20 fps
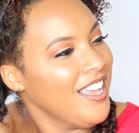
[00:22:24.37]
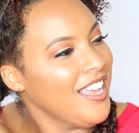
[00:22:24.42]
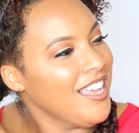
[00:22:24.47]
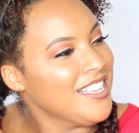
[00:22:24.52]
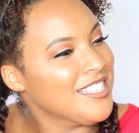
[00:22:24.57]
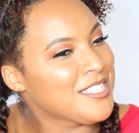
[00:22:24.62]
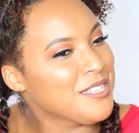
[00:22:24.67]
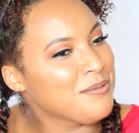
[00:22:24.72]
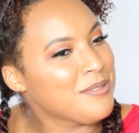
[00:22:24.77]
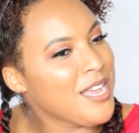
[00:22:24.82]

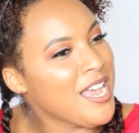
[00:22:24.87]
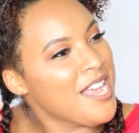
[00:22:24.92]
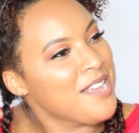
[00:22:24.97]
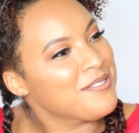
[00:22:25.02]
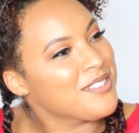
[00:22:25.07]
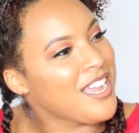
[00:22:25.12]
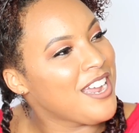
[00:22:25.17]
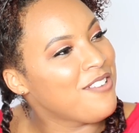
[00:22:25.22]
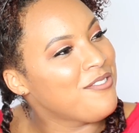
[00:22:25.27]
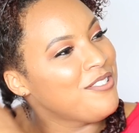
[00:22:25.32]
And
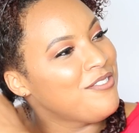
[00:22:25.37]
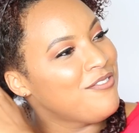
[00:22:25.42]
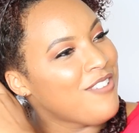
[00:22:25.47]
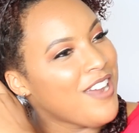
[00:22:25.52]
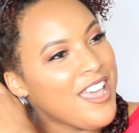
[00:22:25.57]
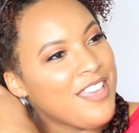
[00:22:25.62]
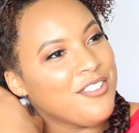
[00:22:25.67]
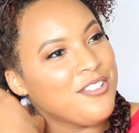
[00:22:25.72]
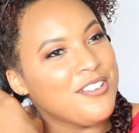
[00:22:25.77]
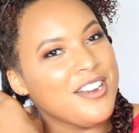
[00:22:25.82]
sometimes I would
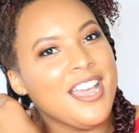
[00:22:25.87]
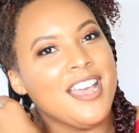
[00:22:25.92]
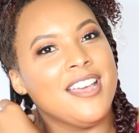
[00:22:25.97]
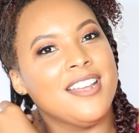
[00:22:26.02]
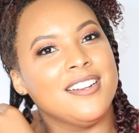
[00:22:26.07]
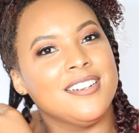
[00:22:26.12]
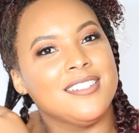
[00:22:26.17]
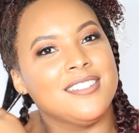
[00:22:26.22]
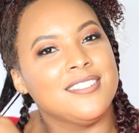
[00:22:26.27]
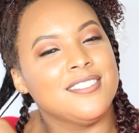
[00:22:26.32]
rather
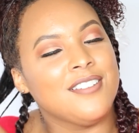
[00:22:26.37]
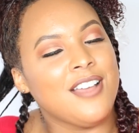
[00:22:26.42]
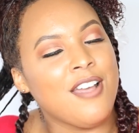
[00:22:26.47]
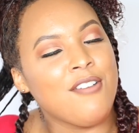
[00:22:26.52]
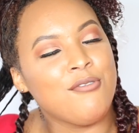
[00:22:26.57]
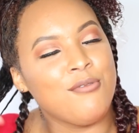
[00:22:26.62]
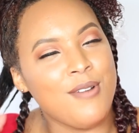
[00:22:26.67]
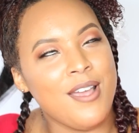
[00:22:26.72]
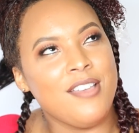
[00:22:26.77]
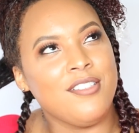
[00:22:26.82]

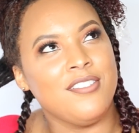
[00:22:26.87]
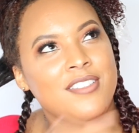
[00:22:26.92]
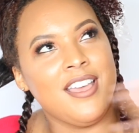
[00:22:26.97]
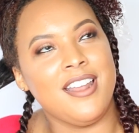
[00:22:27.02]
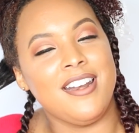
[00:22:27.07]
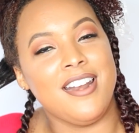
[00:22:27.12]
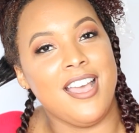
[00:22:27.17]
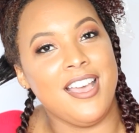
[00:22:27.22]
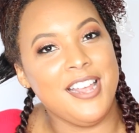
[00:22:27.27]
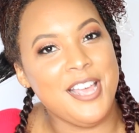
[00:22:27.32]

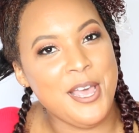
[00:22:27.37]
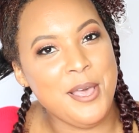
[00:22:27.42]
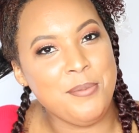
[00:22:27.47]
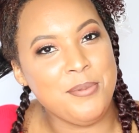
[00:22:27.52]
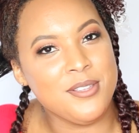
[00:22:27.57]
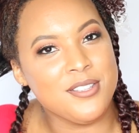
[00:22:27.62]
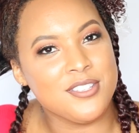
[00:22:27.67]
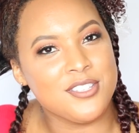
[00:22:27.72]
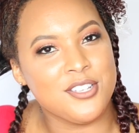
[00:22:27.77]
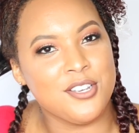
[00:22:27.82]
that not
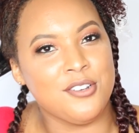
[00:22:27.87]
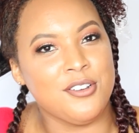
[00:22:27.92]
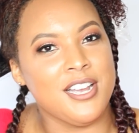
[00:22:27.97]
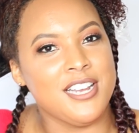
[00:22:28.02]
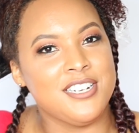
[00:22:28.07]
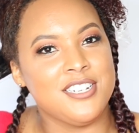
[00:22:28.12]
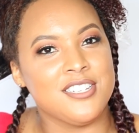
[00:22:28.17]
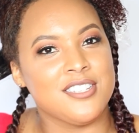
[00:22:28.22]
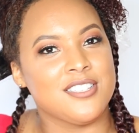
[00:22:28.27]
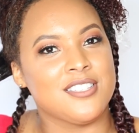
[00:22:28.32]
happen. So
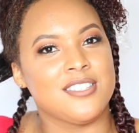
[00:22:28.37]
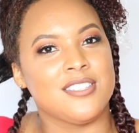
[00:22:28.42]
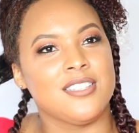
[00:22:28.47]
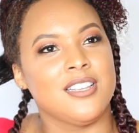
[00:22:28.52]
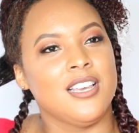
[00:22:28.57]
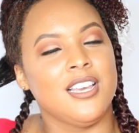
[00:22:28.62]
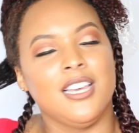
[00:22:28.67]
I just